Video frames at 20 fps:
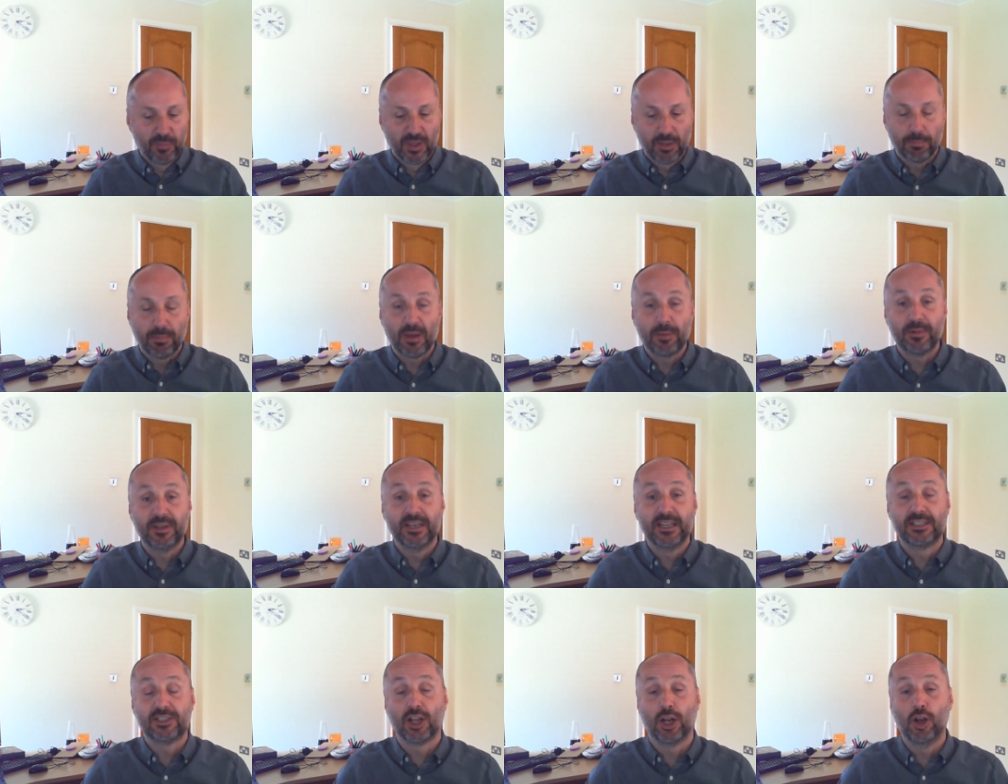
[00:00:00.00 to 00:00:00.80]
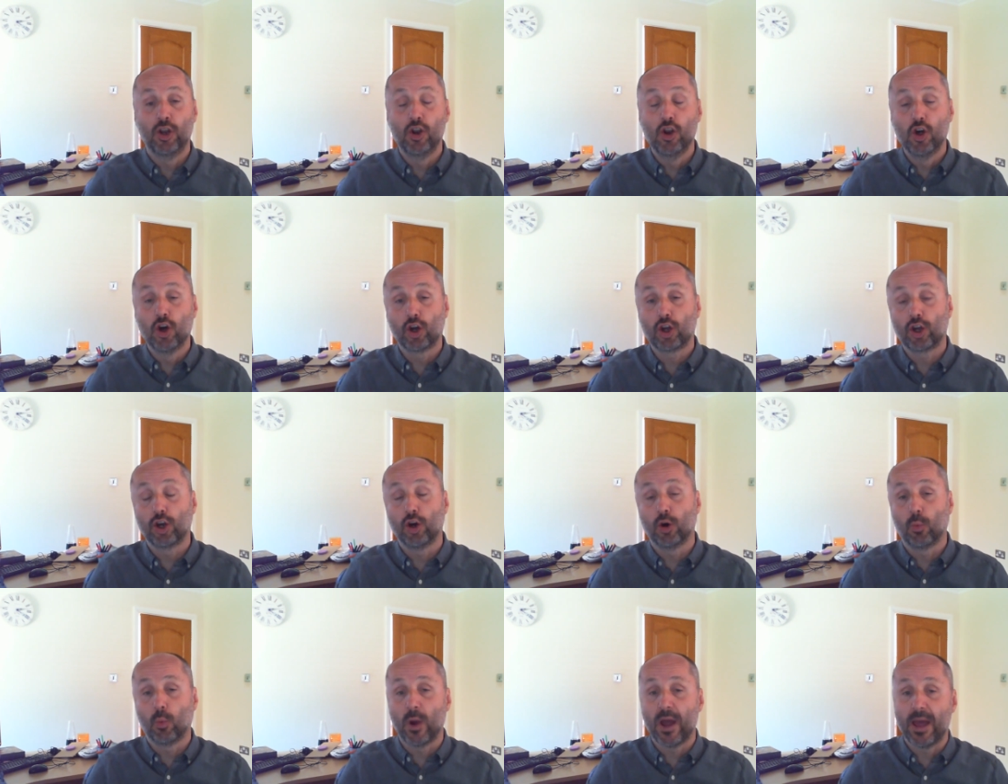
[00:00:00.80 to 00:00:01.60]
Maybe you need to look
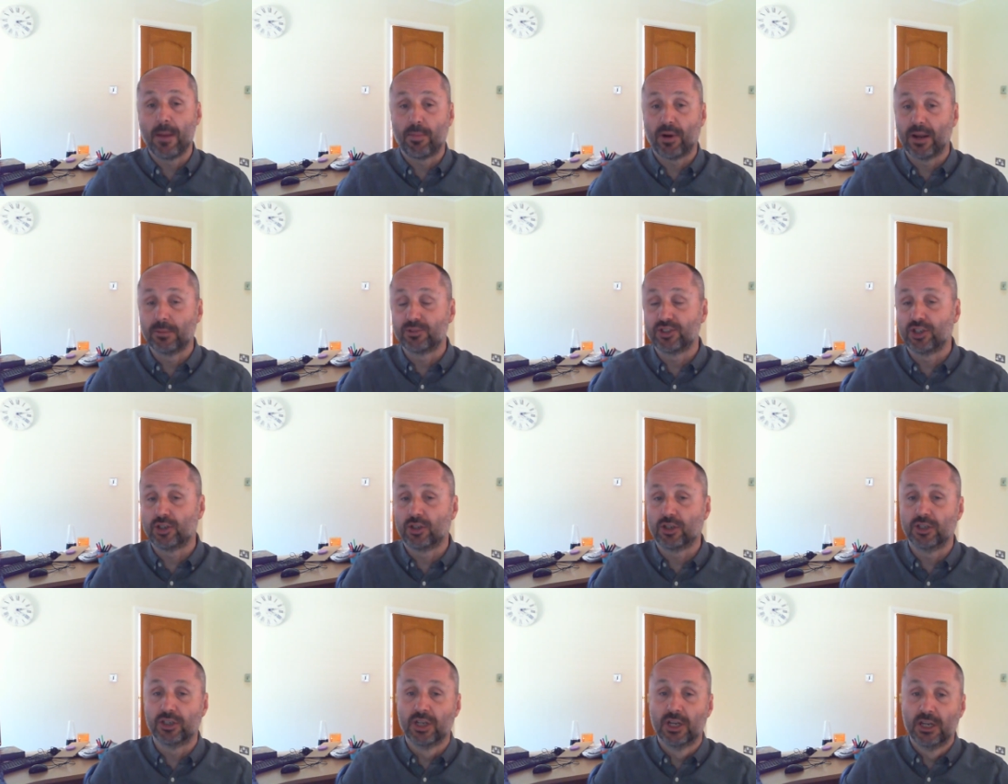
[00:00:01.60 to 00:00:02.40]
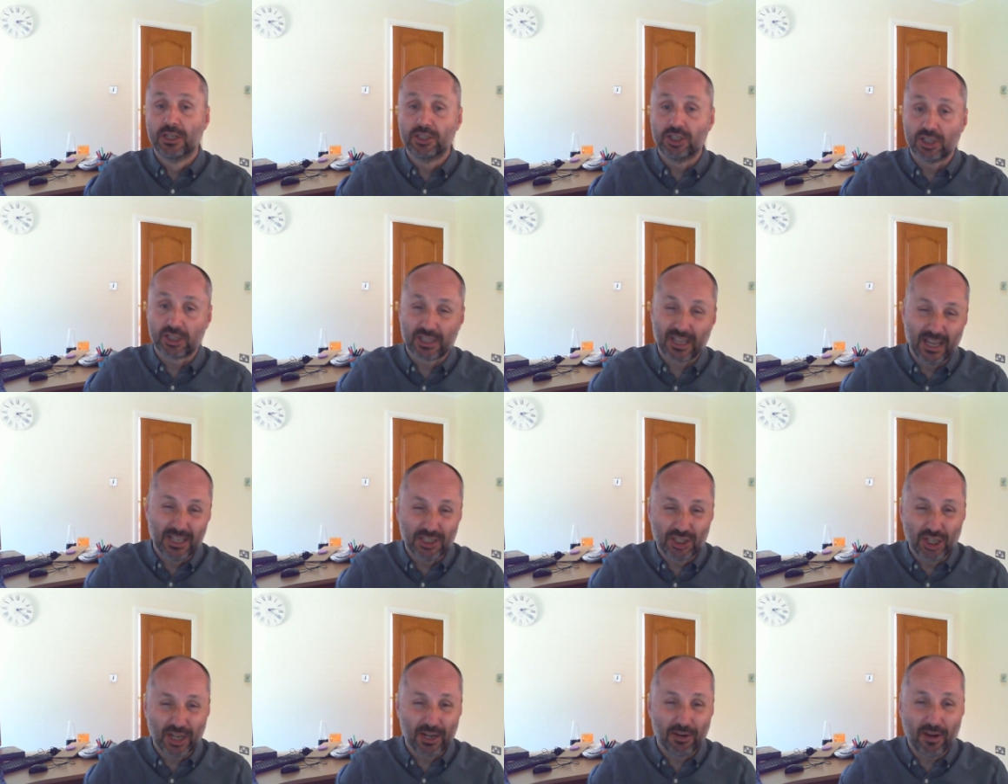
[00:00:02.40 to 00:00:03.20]
at where perhaps you could just
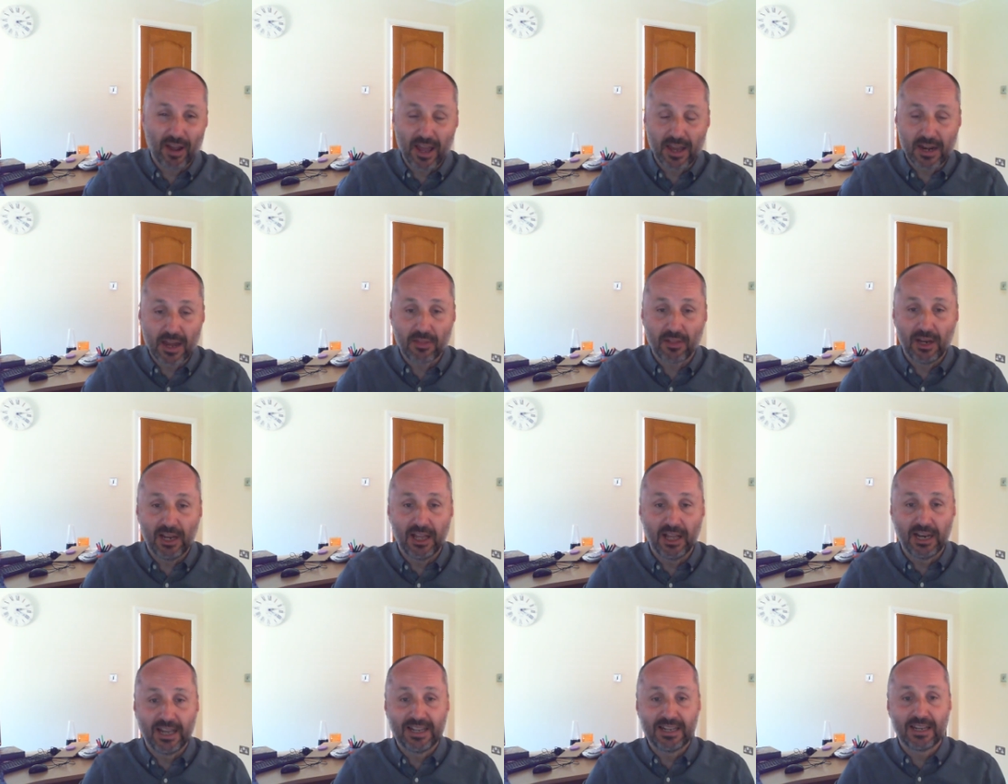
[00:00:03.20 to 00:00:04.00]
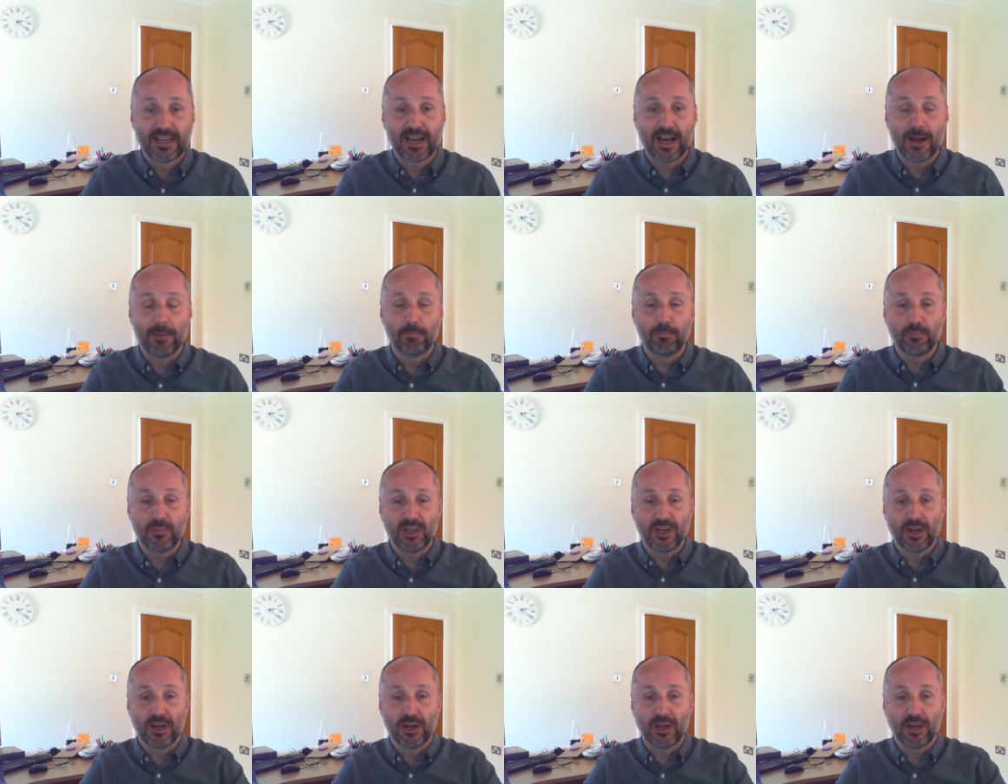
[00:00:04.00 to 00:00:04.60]
generate another little income.